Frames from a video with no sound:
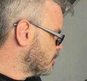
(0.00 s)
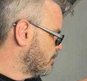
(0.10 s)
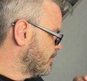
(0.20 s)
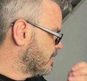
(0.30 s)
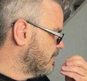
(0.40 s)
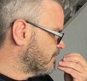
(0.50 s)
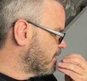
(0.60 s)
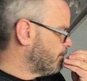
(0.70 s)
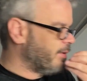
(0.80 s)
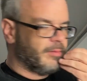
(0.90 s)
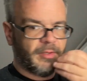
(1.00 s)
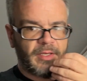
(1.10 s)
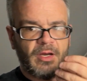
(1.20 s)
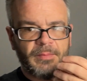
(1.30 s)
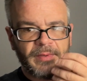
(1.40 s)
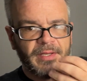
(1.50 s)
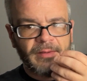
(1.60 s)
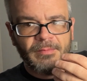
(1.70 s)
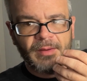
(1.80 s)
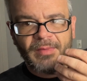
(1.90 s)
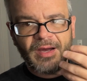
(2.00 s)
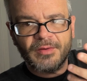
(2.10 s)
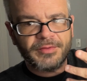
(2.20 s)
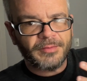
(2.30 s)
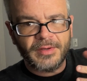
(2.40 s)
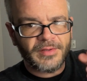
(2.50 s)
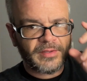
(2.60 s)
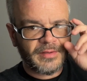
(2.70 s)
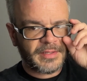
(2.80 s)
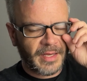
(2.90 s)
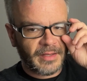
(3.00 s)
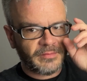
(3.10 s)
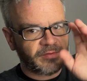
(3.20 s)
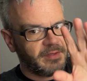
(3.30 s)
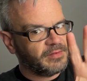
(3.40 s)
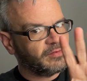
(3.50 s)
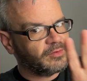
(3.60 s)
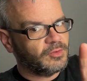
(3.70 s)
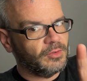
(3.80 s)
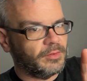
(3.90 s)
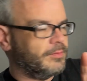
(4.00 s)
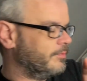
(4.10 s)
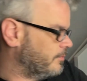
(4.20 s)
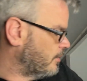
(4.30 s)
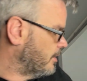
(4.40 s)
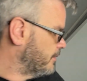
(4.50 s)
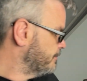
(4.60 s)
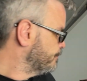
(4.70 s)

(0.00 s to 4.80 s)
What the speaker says: But again, it's not bubbling up and hitting my mouth or anything like that. So that's good, right?